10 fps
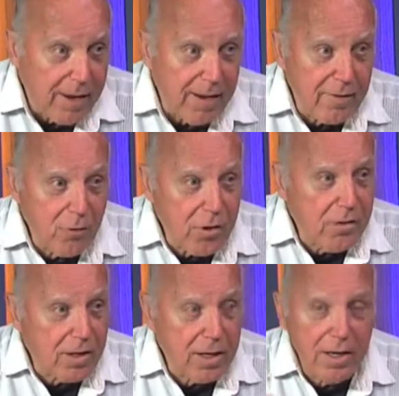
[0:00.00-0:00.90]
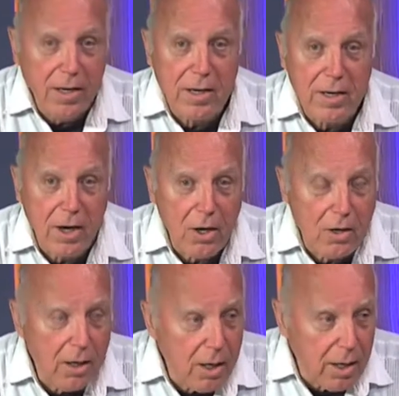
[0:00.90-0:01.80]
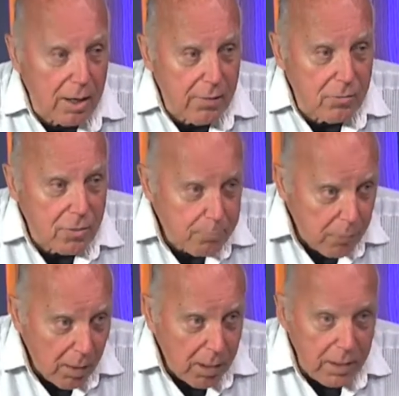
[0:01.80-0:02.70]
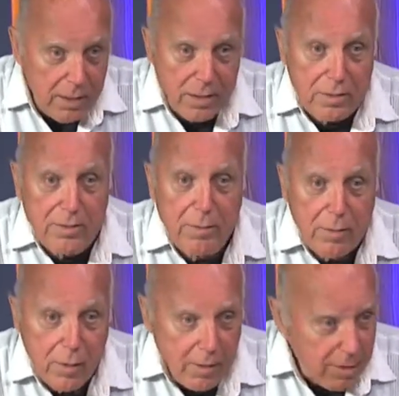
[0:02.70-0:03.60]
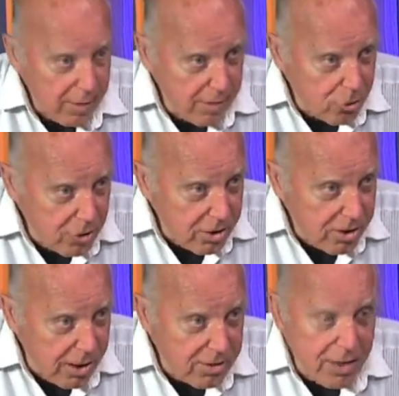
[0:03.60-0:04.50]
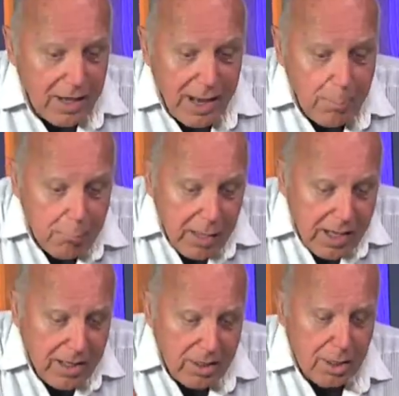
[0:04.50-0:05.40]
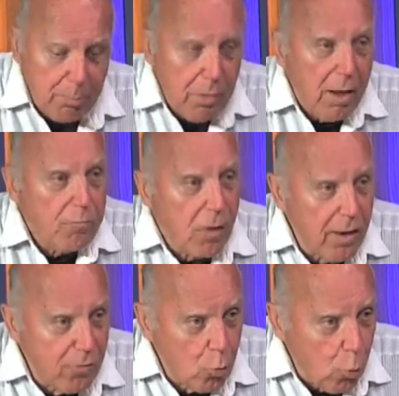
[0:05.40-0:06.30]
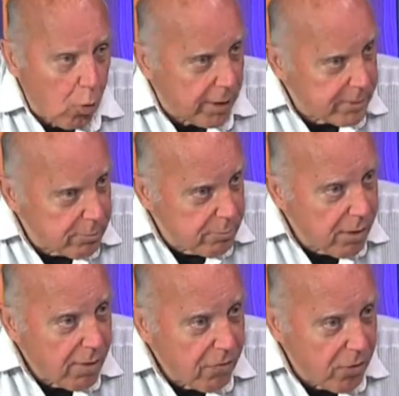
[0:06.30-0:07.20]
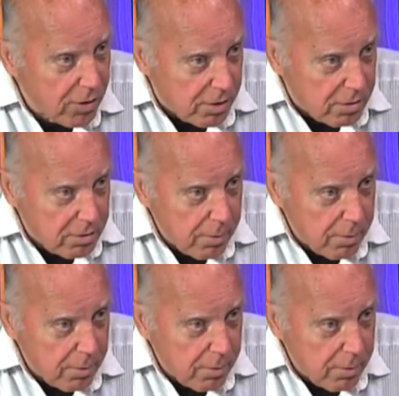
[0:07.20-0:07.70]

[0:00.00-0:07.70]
Everything in our lives is interconnected and made up of quantum physics.